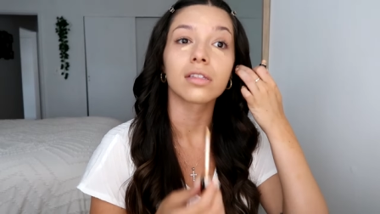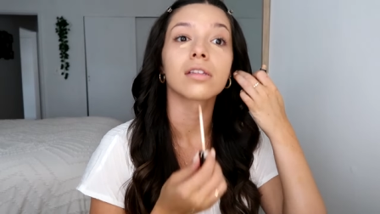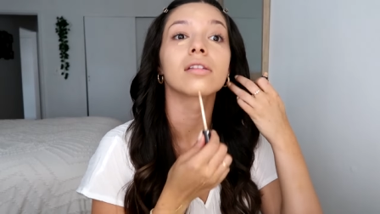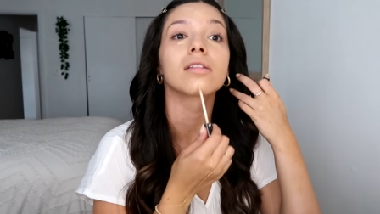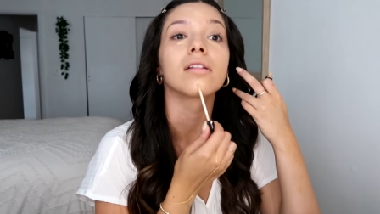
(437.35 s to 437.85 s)

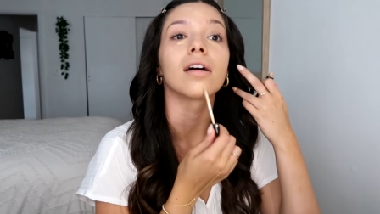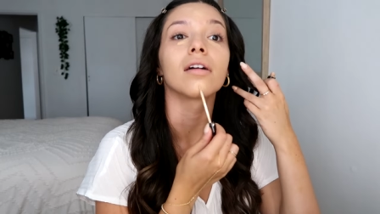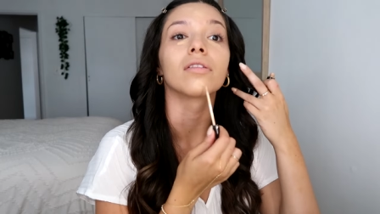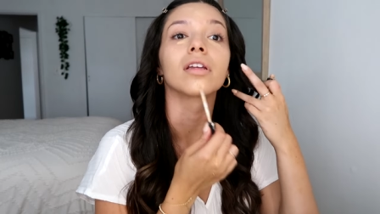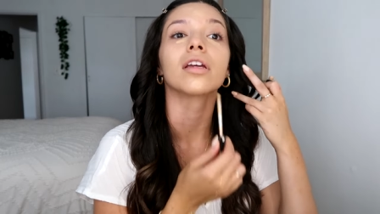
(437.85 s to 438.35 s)
This is
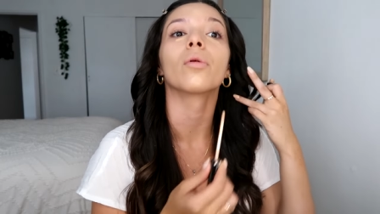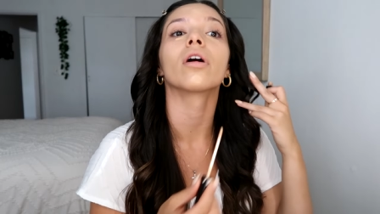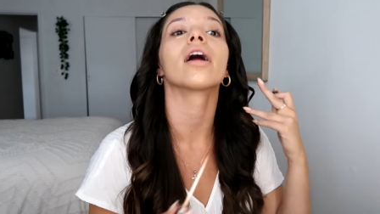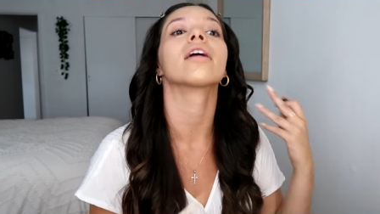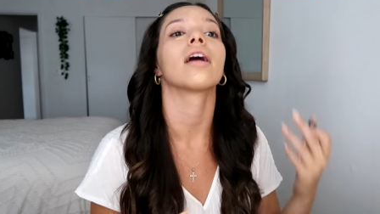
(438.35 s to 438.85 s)
not really where
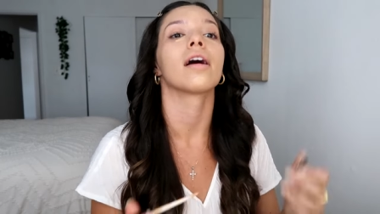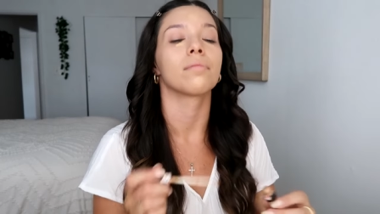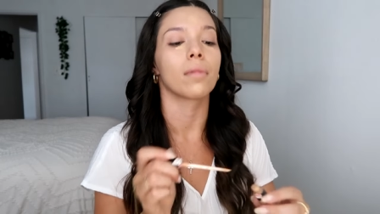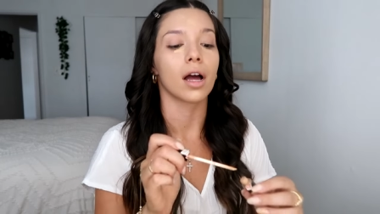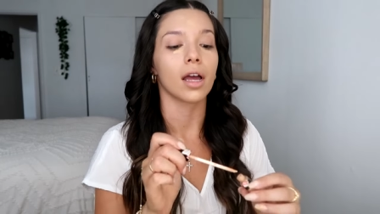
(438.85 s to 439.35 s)
I
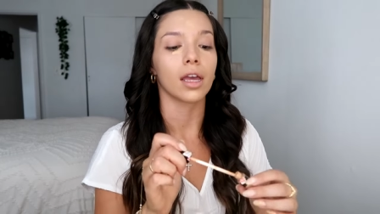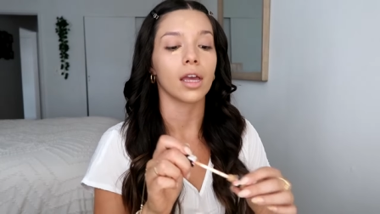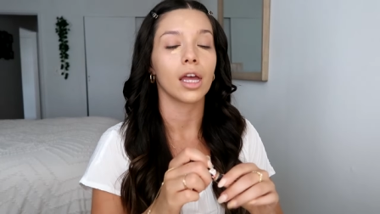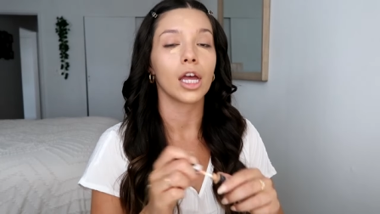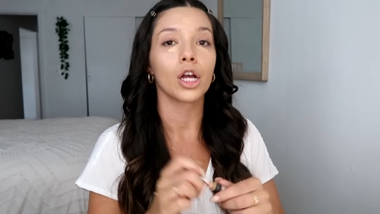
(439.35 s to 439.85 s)
get my
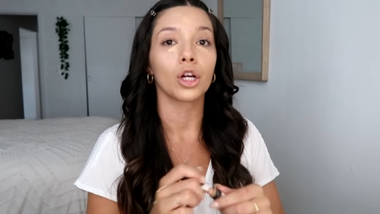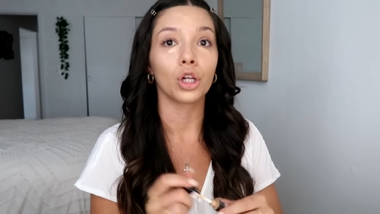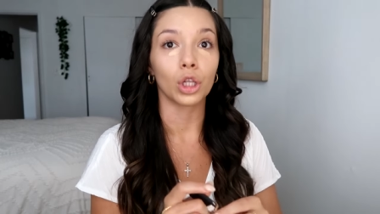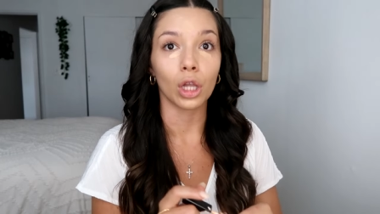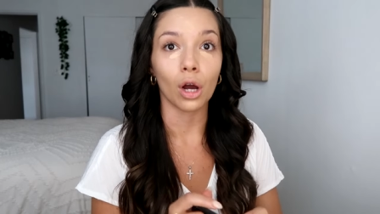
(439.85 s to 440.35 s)

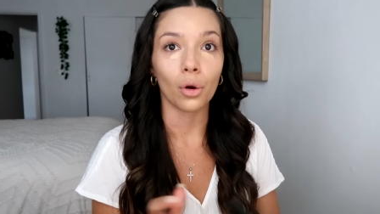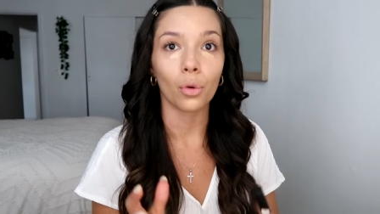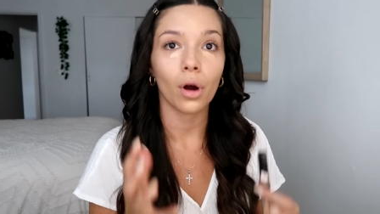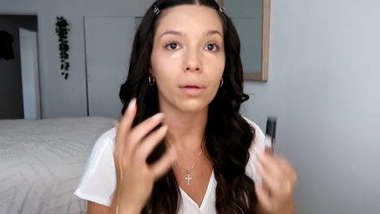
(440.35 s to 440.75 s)
glow.